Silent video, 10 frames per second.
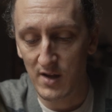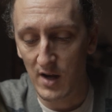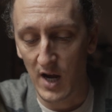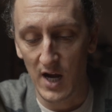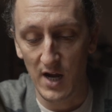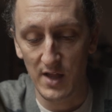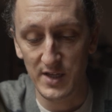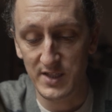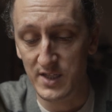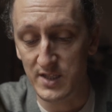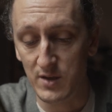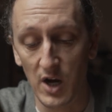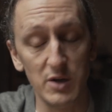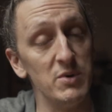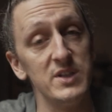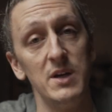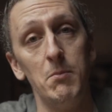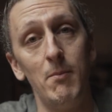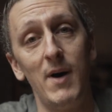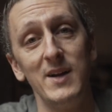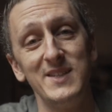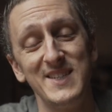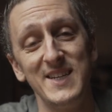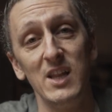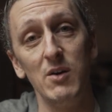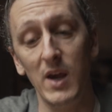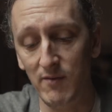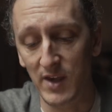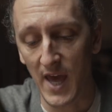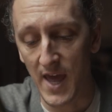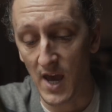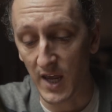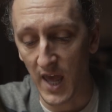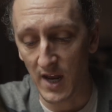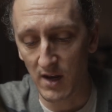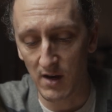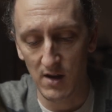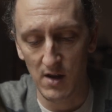This is 100% Monticello AVA again.